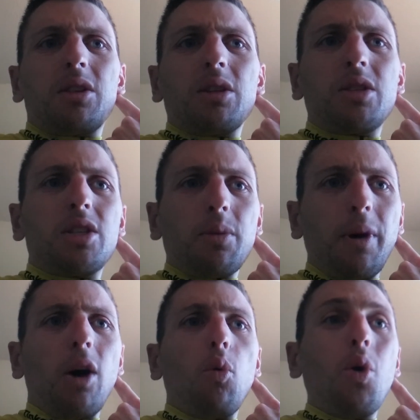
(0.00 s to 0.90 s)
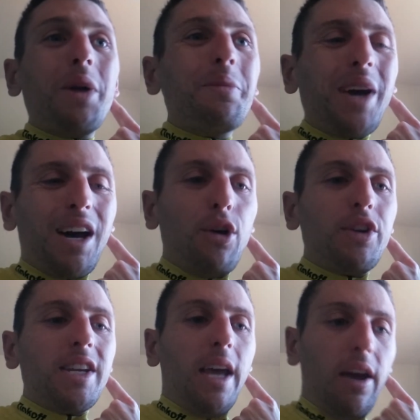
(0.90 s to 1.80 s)
It's about 1
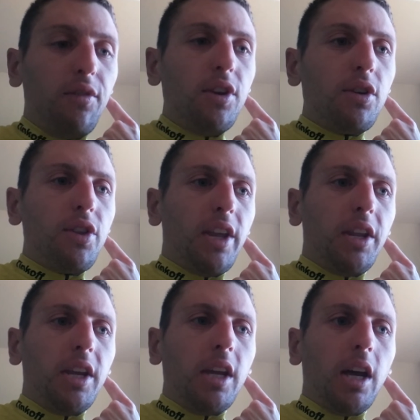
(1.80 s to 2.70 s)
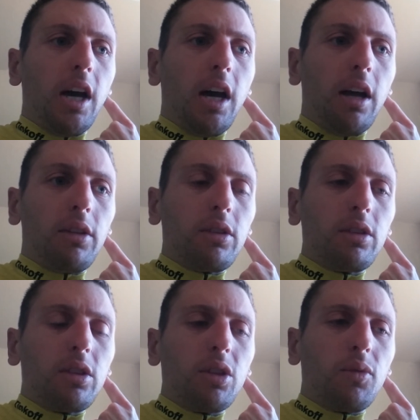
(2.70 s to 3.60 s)
pound heavier than the
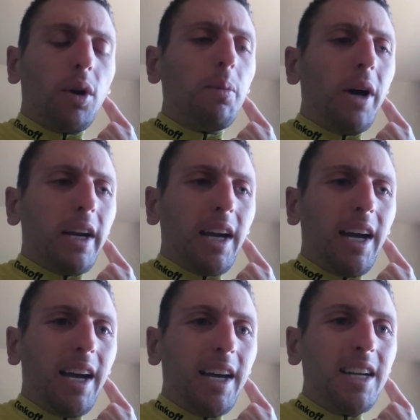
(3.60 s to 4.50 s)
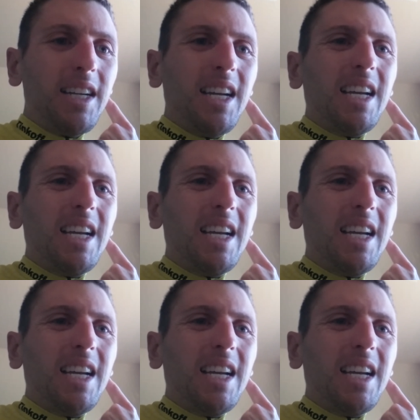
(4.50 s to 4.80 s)
road bike I had,